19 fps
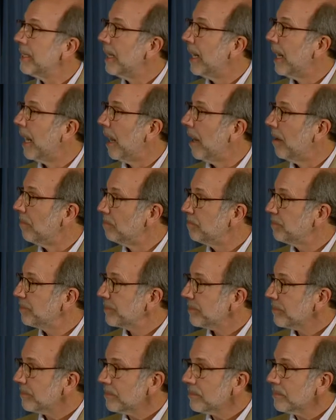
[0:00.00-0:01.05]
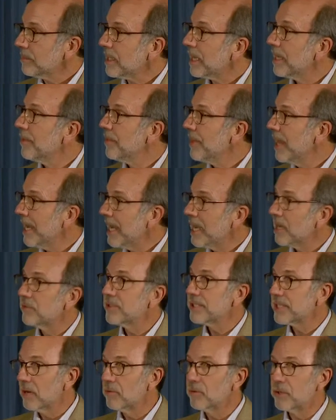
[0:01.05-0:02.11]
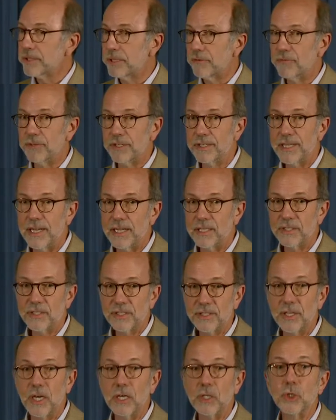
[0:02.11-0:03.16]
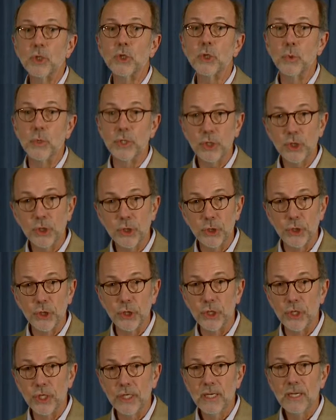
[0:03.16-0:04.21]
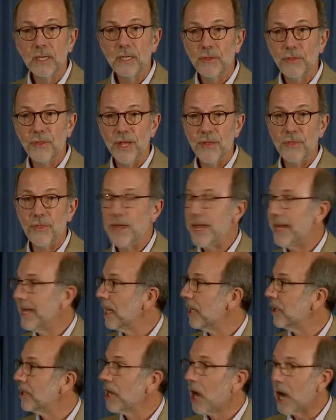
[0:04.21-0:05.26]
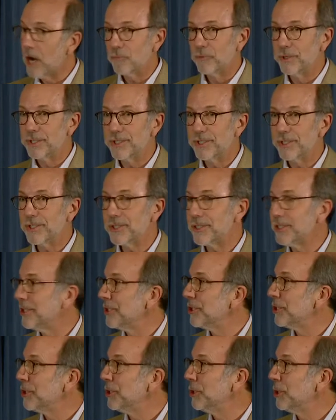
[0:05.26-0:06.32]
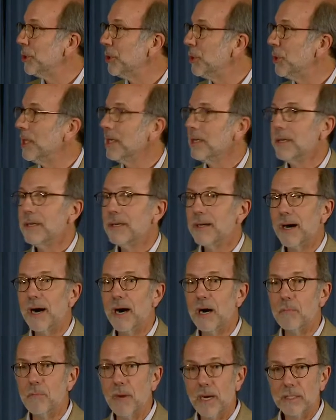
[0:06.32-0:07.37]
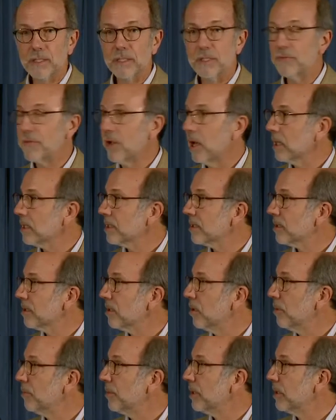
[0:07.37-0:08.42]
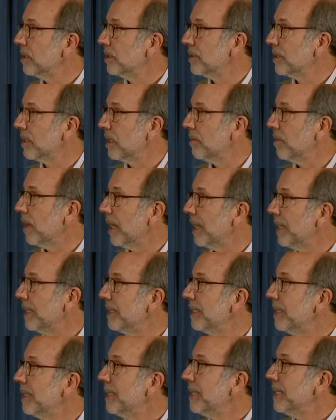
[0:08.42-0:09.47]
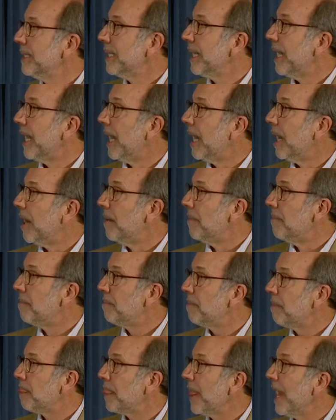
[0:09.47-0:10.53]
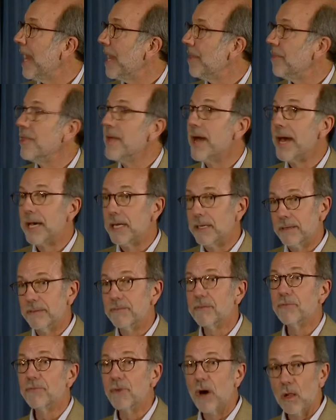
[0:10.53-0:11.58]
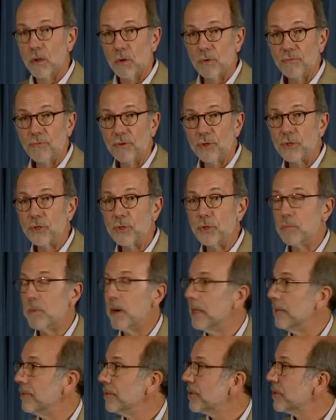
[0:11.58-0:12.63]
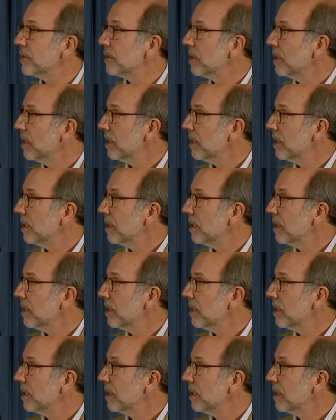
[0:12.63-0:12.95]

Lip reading: And they have several different tests done to assure that they are not resistant to moxifloxacin or pyrazinamide, and then followed for 2 months.